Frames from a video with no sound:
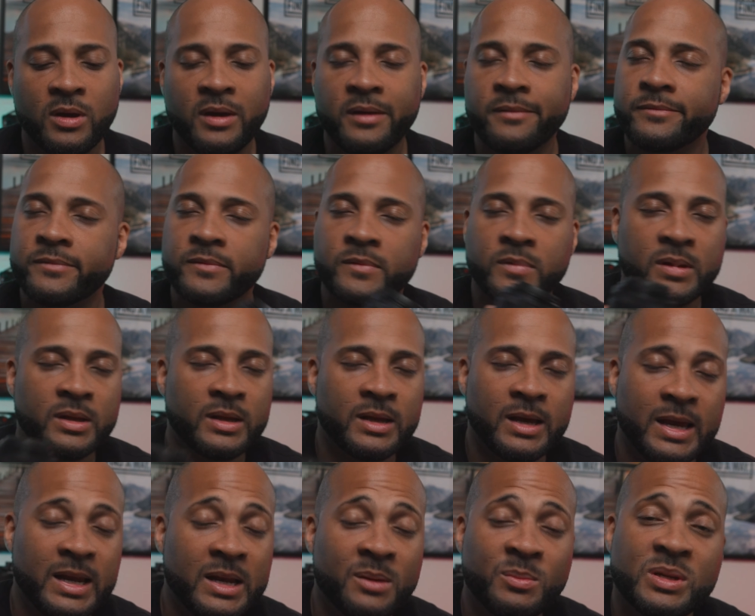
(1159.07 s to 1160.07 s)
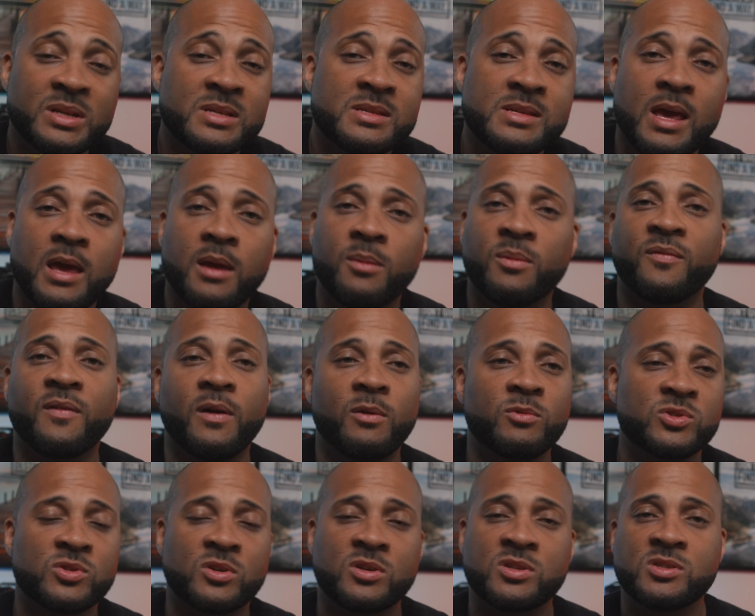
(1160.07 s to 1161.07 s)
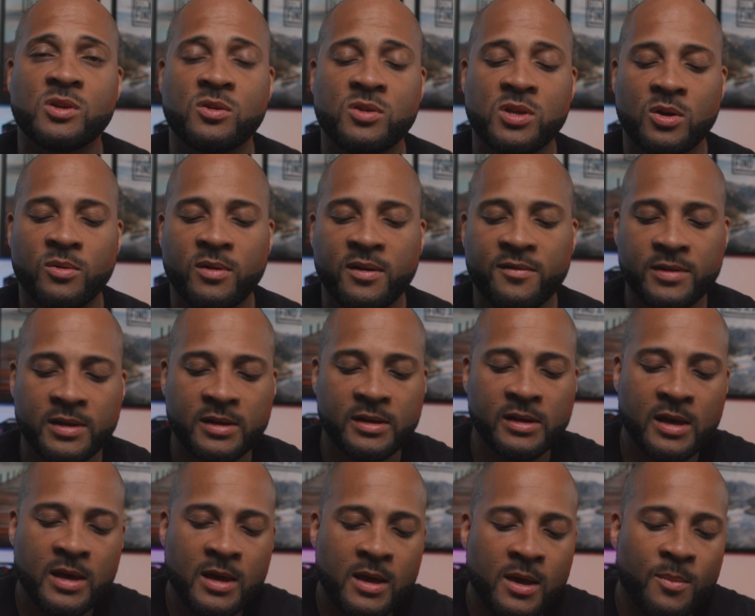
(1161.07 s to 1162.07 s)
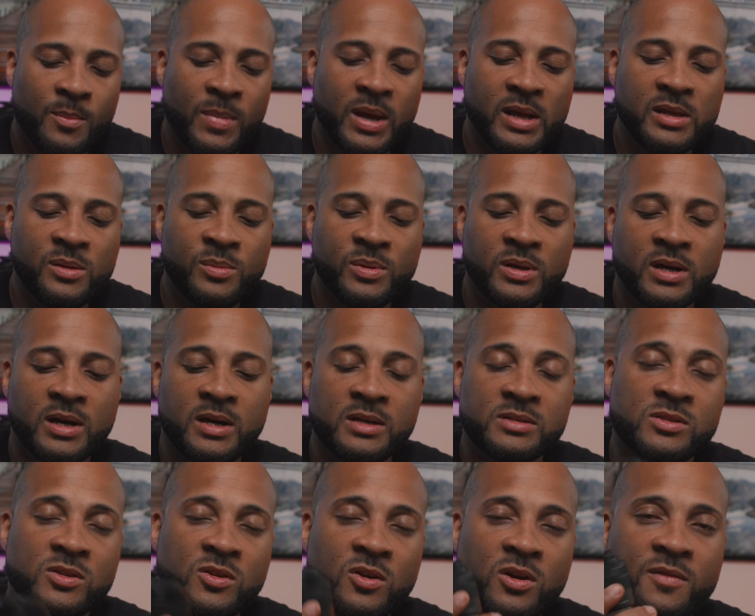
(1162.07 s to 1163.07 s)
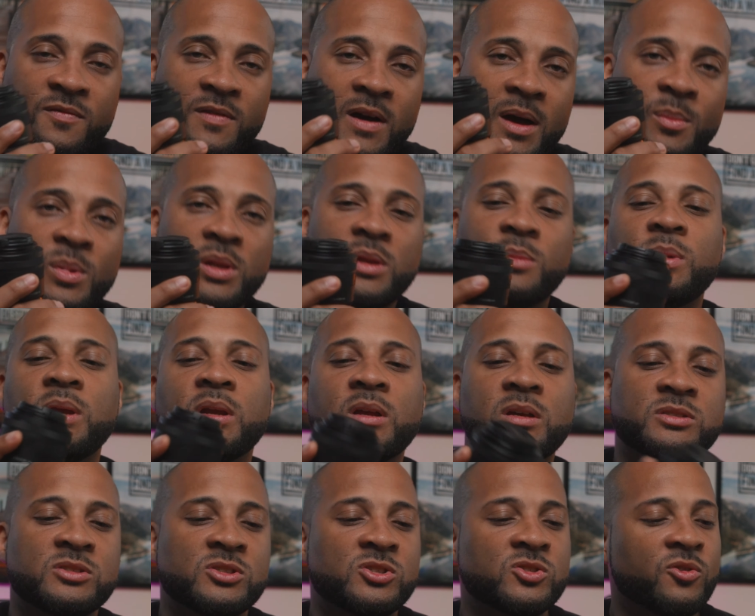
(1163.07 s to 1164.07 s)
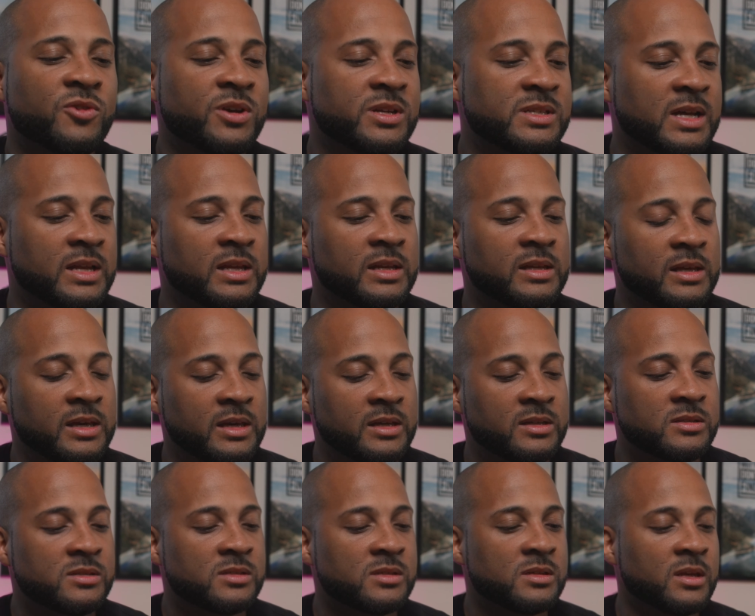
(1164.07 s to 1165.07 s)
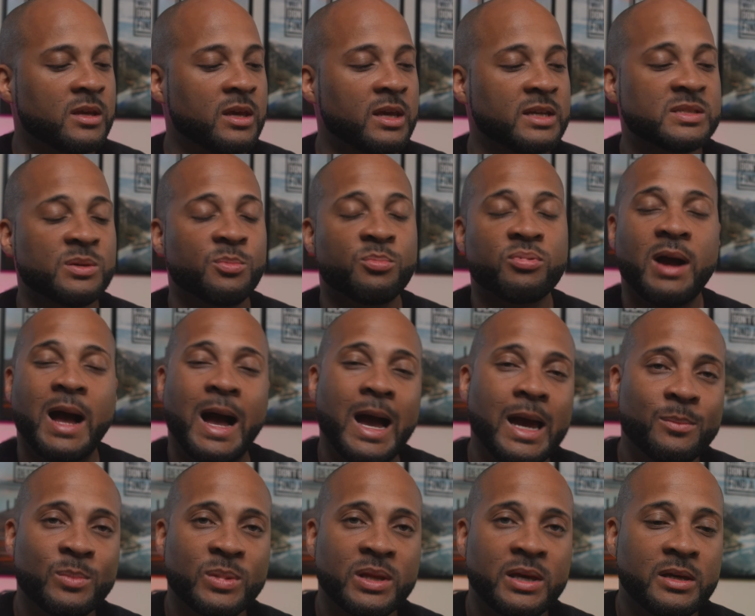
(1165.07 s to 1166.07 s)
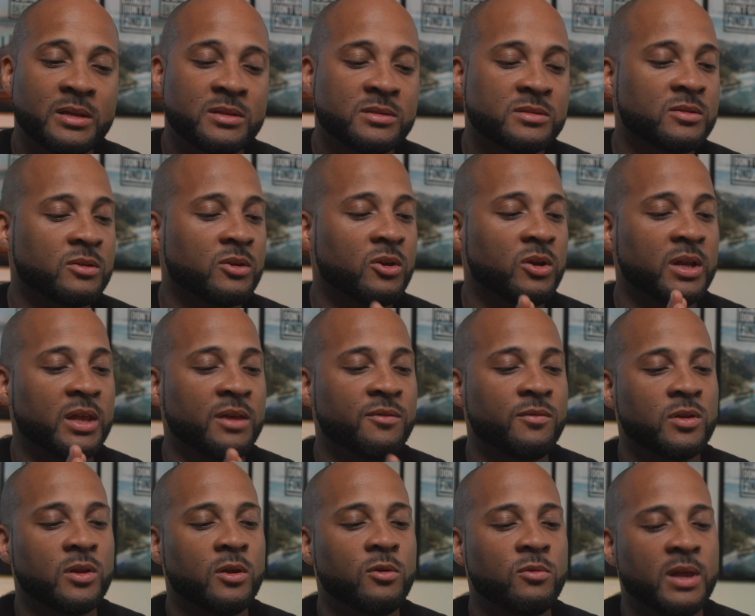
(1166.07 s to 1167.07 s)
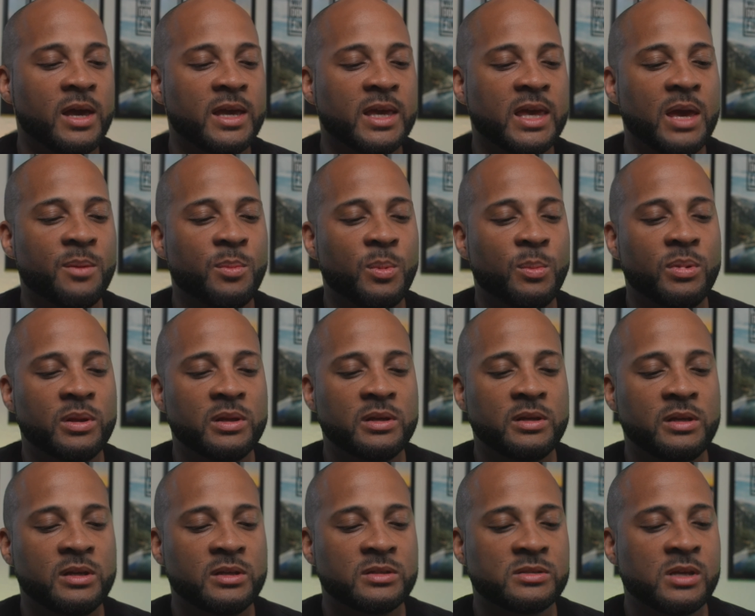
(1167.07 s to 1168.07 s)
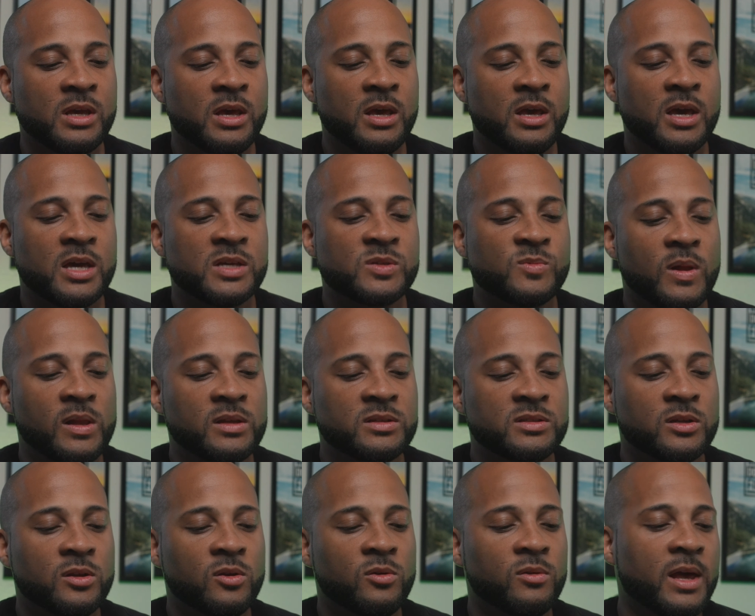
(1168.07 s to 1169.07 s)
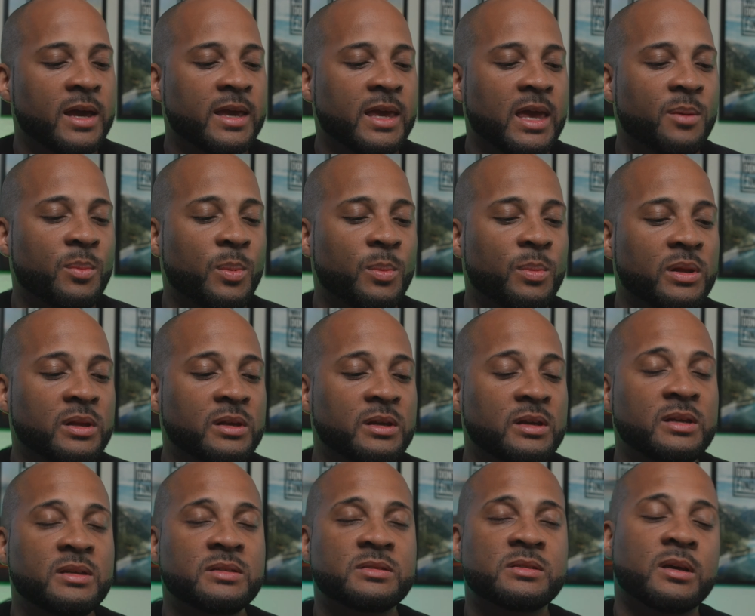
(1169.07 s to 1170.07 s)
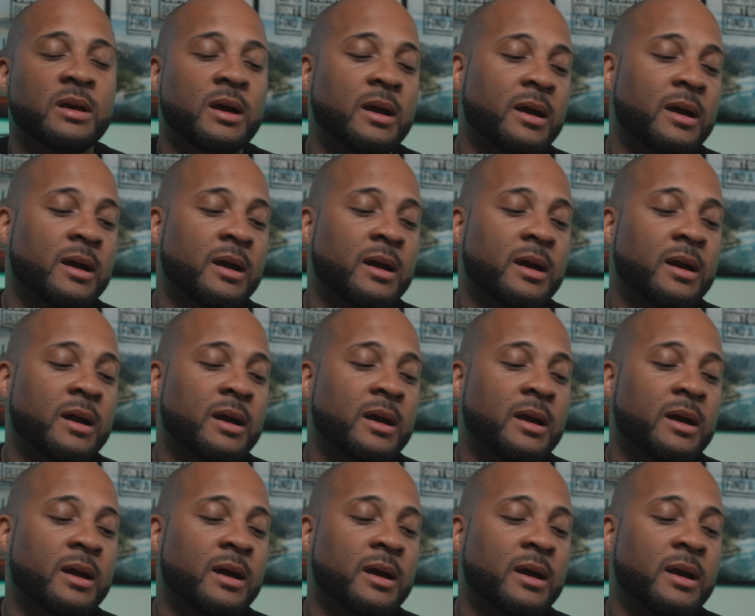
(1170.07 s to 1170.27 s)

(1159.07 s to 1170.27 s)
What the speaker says: And it'd be the same if I was on a Sony equivalent, mainly because the 35mm is a storyteller lens. It's a prime lens, going to give you low light capabilities, as well as the low light capabilities.